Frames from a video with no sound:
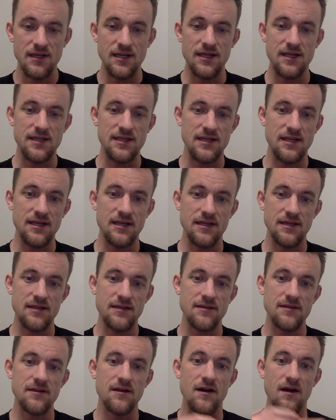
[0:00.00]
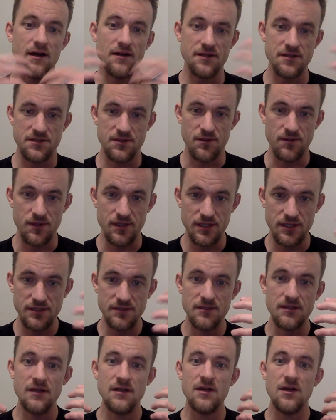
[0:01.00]
And then
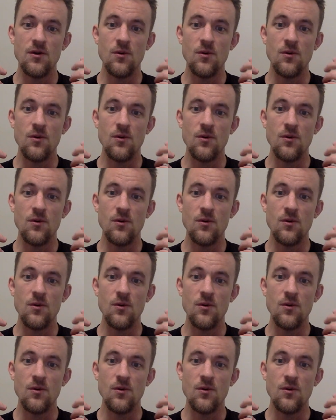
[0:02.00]
auditory,